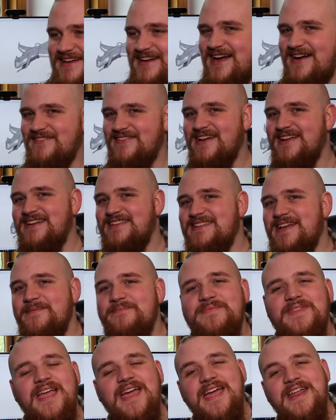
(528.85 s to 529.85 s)
I'm cutting that.
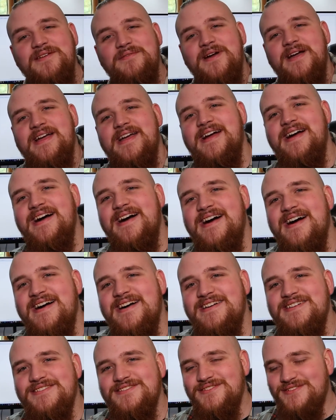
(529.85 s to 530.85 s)
Anyway,
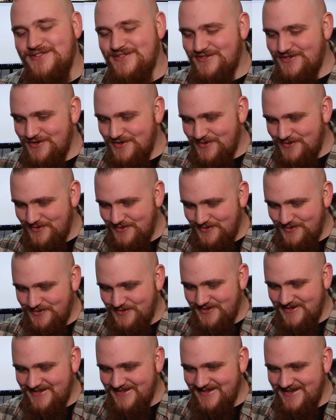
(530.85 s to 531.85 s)

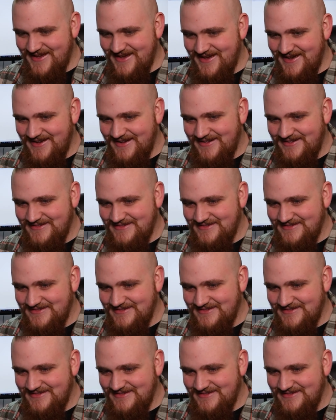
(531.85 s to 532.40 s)
so yeah,